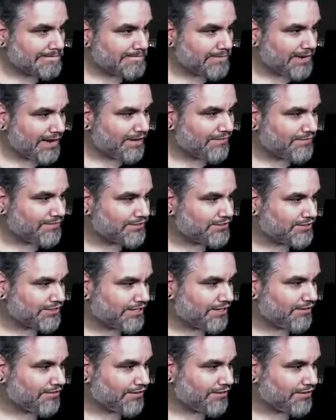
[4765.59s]
I was we have say... to
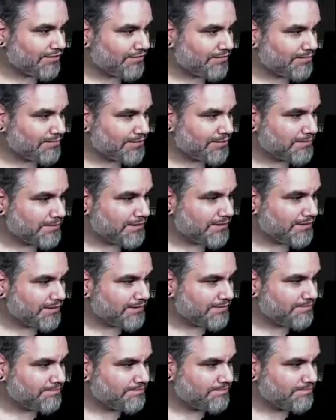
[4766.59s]
just get rid of the Cryptic Command,
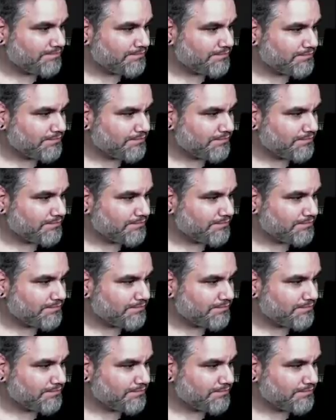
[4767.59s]
yeah. yeah.